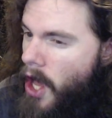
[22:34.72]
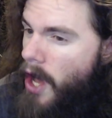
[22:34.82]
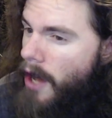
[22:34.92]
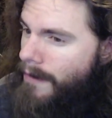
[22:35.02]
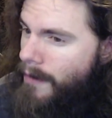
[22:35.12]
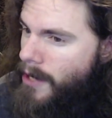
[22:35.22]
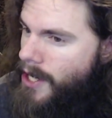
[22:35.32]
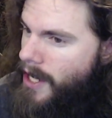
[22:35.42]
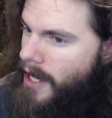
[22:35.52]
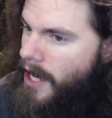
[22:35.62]

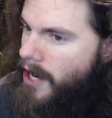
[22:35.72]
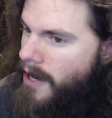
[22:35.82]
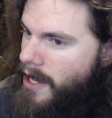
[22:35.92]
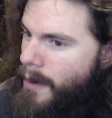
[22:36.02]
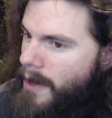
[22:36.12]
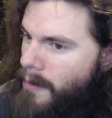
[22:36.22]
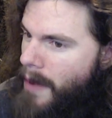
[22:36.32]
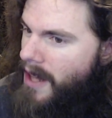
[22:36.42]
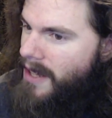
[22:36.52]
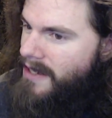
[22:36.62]
Unfortunately, current U.S.
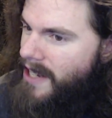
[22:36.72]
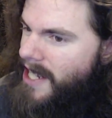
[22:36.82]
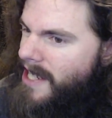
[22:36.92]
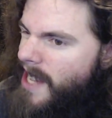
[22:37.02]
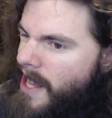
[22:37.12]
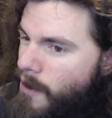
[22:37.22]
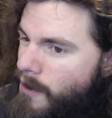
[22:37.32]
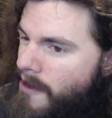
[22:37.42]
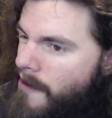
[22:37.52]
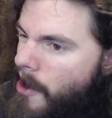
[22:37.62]
policy
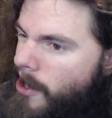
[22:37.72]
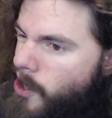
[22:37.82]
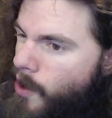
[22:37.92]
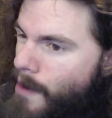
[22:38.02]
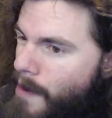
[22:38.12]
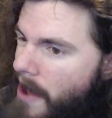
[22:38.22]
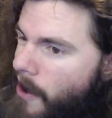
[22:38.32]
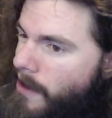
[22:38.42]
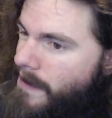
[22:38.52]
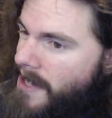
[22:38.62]
continues to fall short by
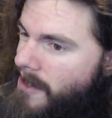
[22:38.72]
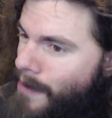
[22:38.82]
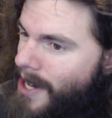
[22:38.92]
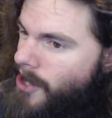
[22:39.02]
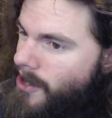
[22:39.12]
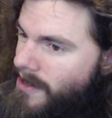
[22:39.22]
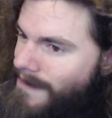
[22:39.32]
all of these measures.